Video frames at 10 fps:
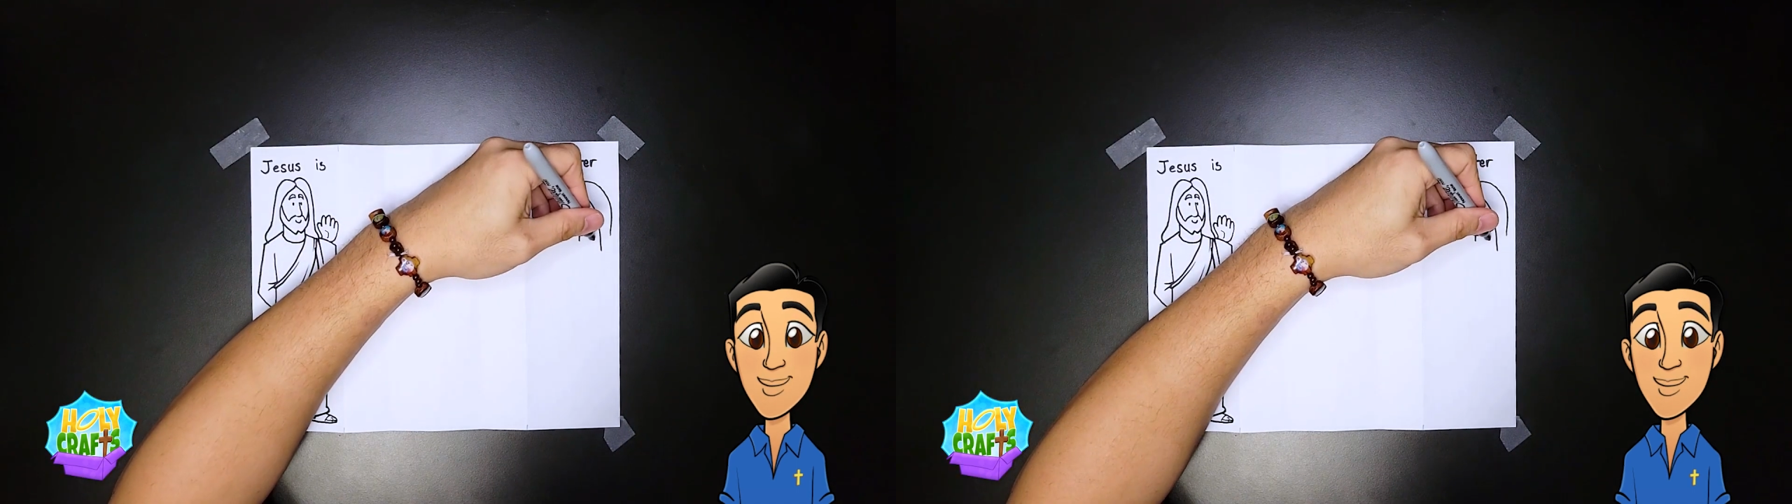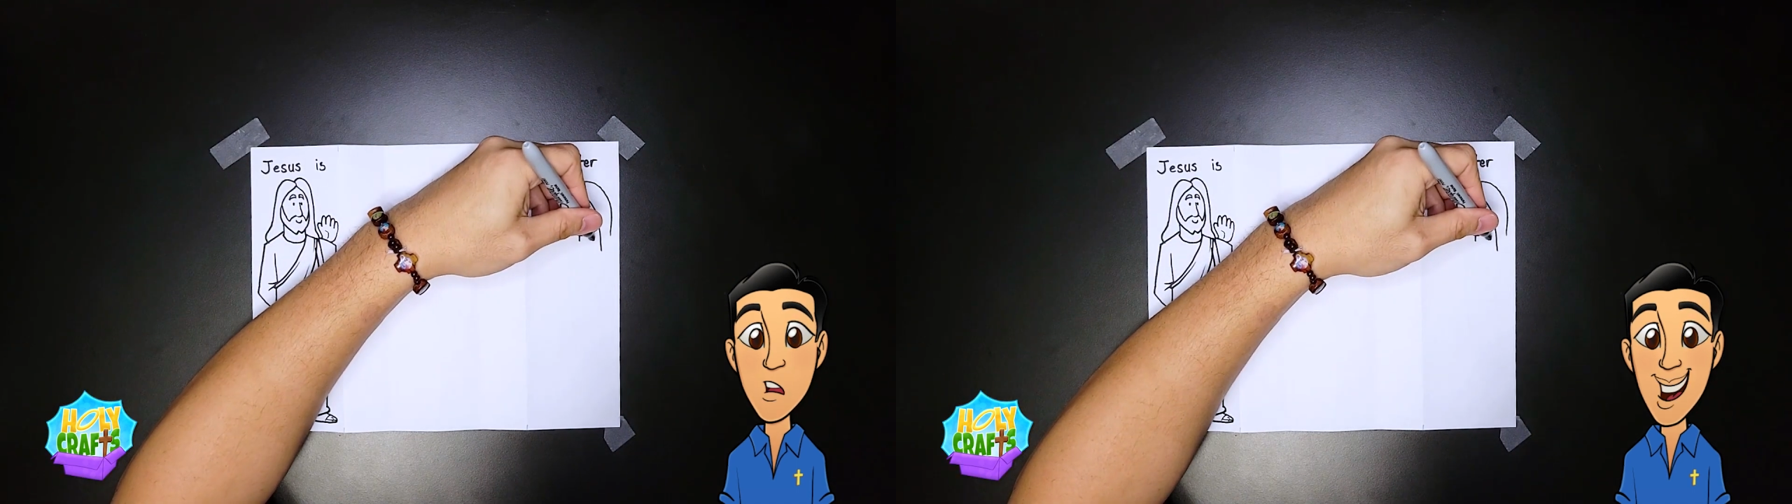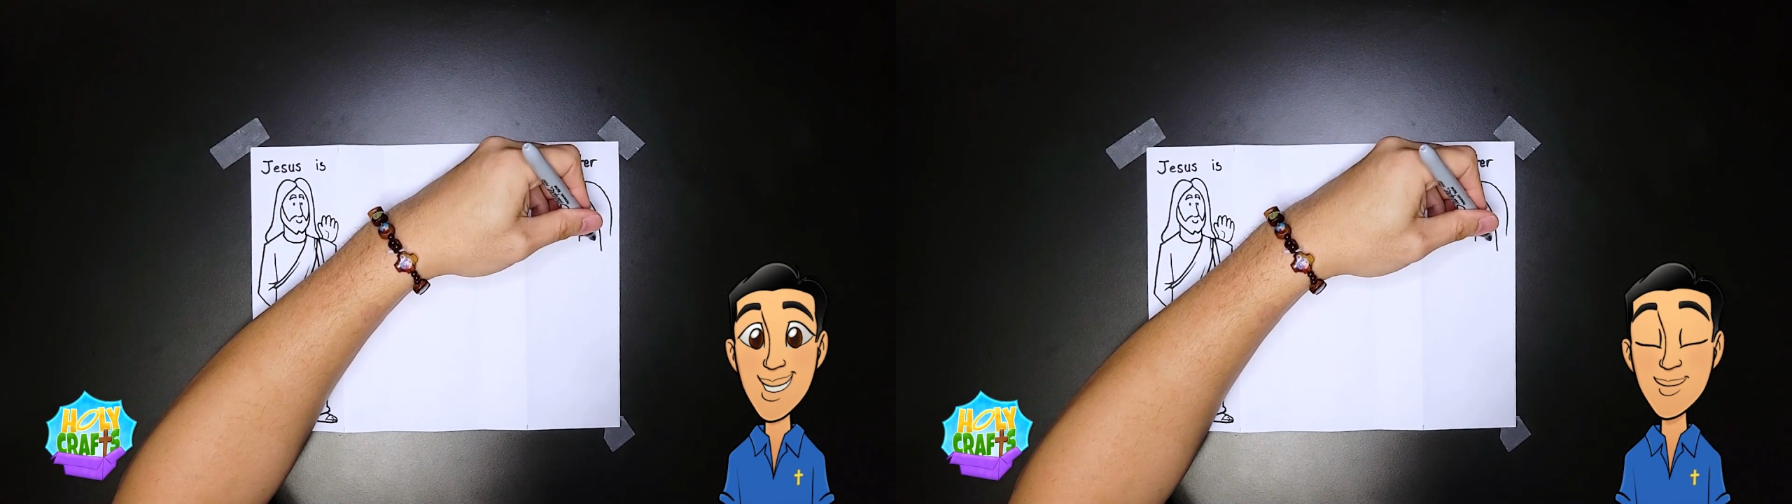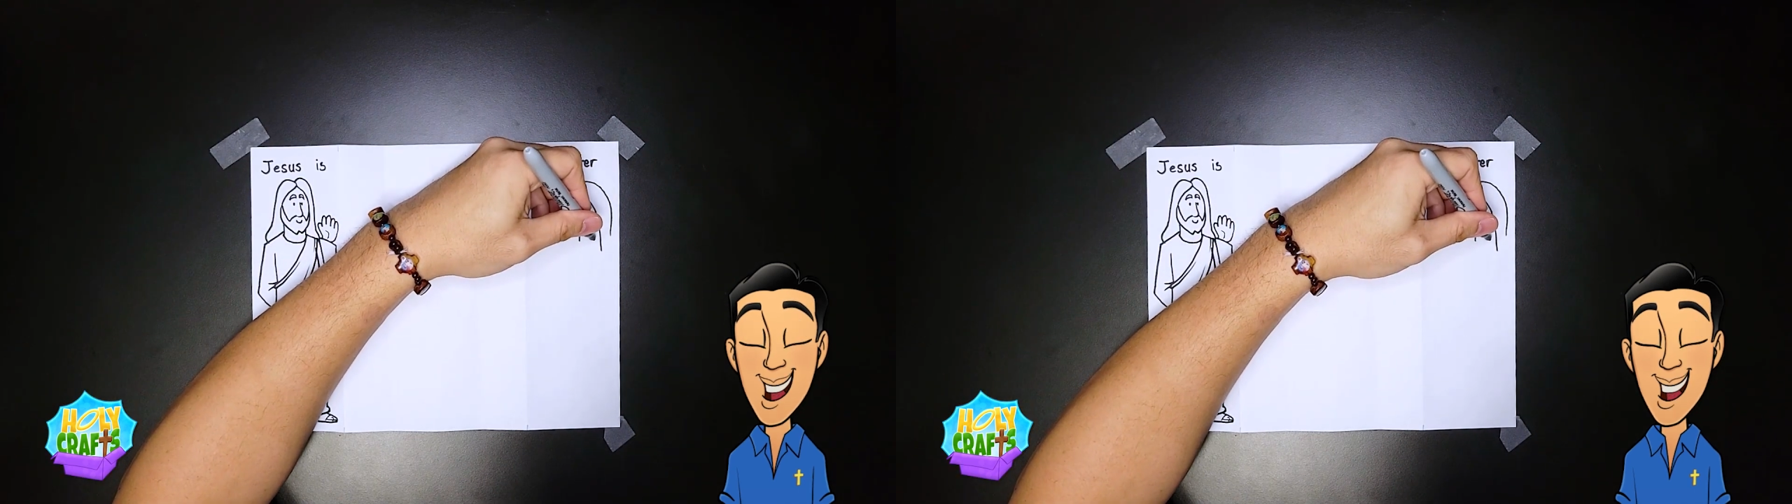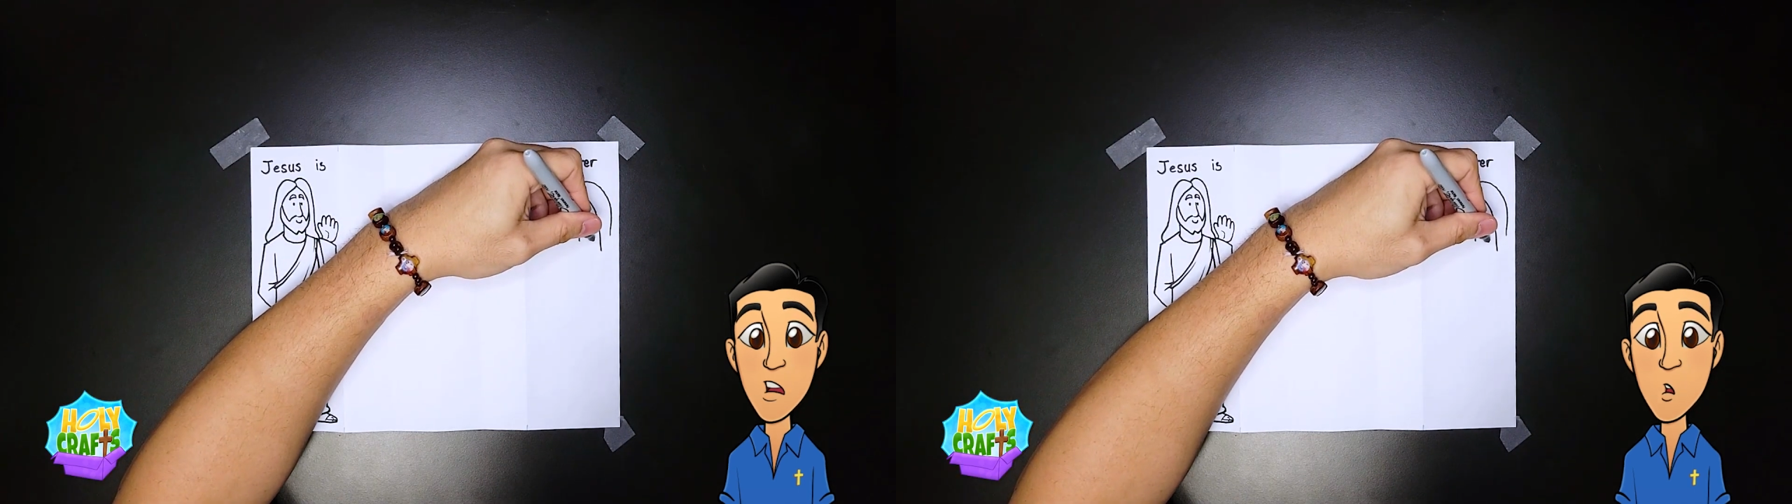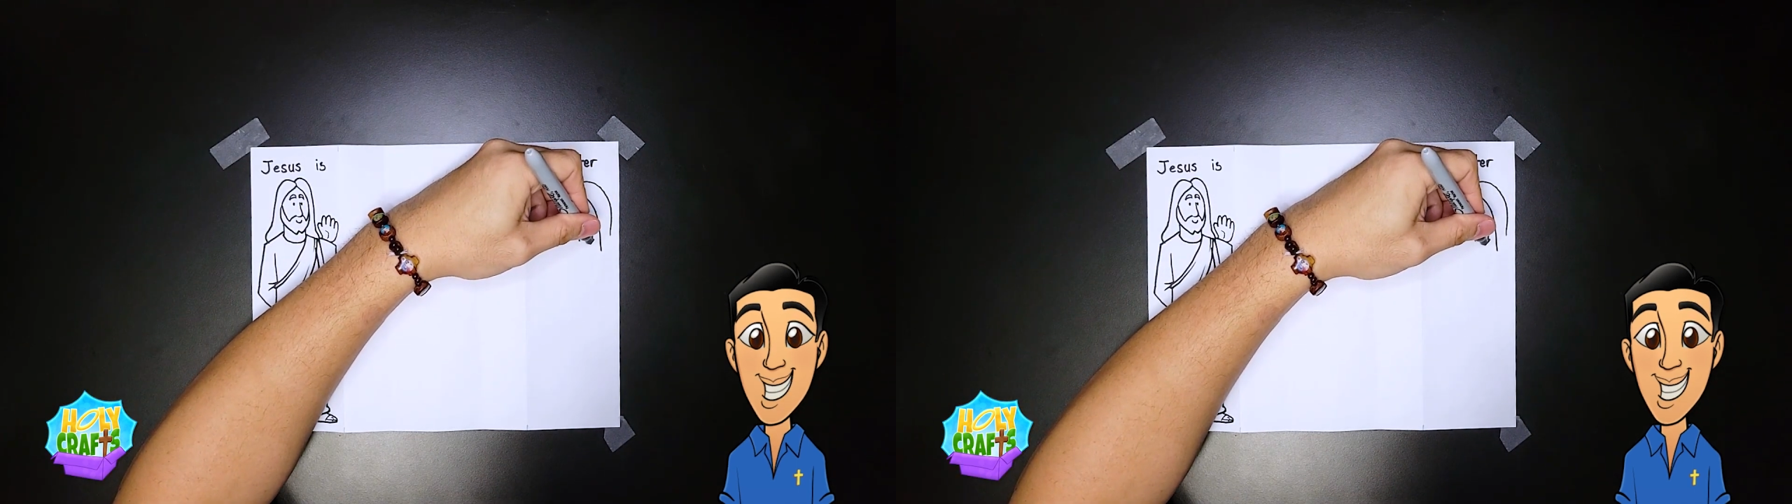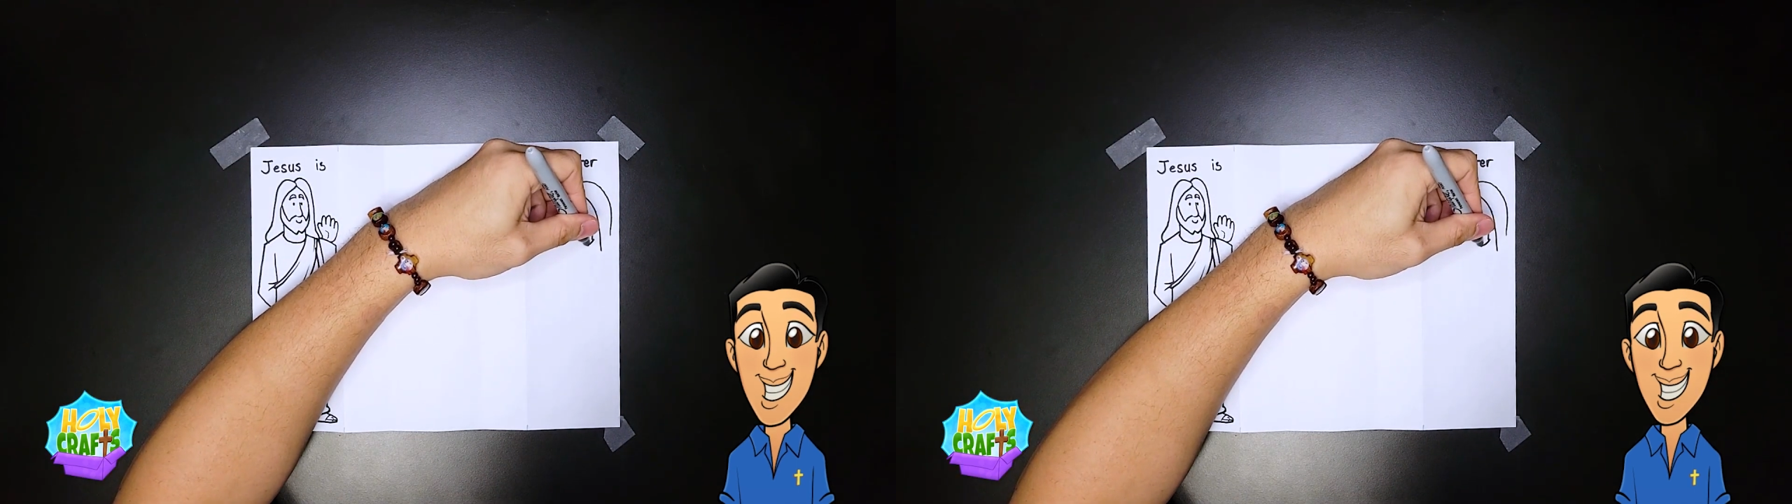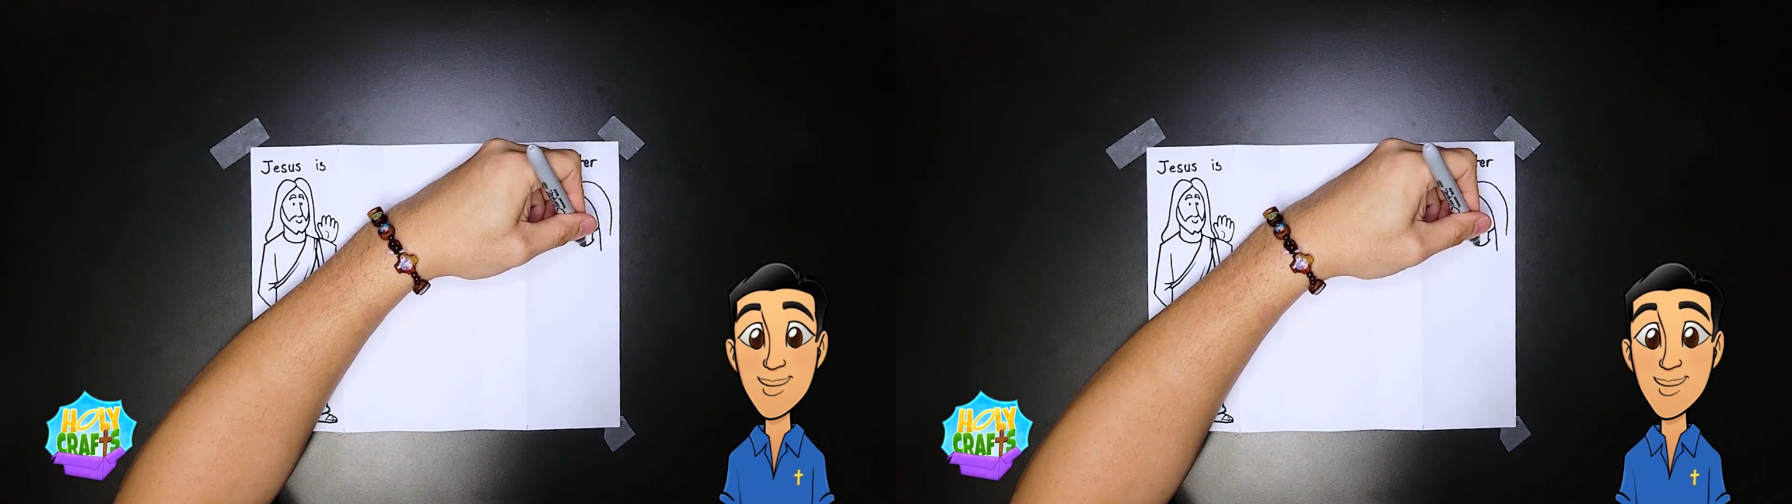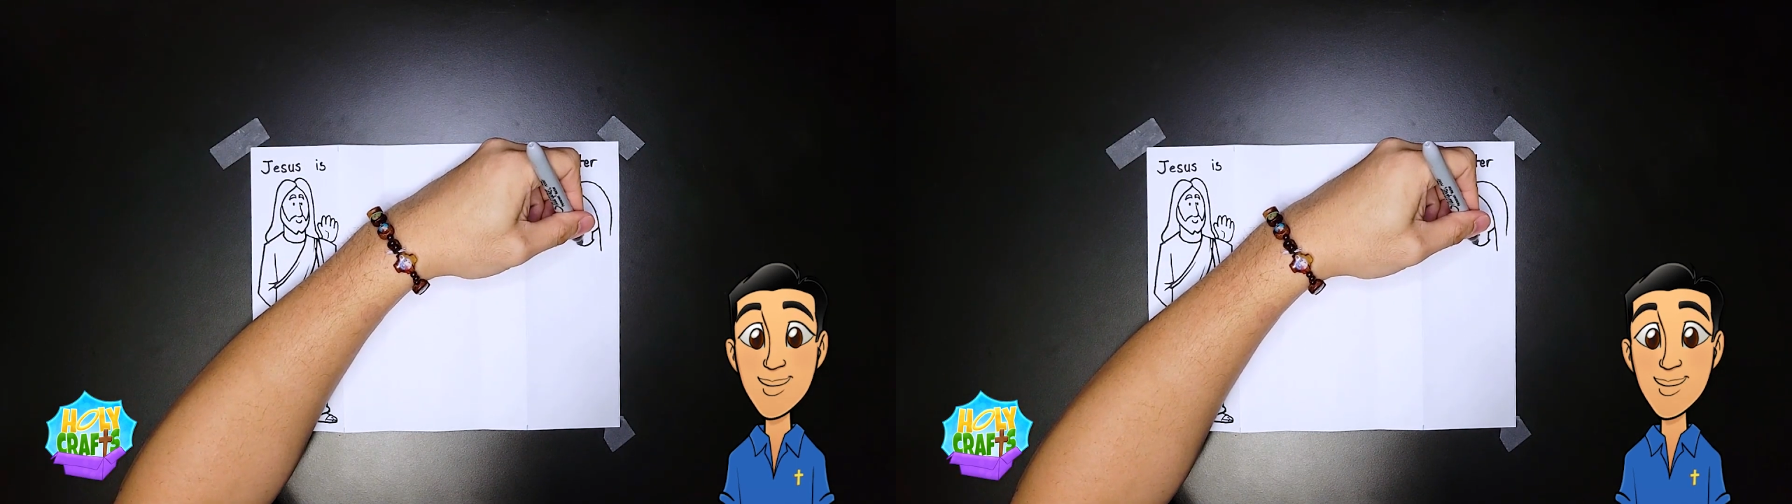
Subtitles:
almost like the letter U.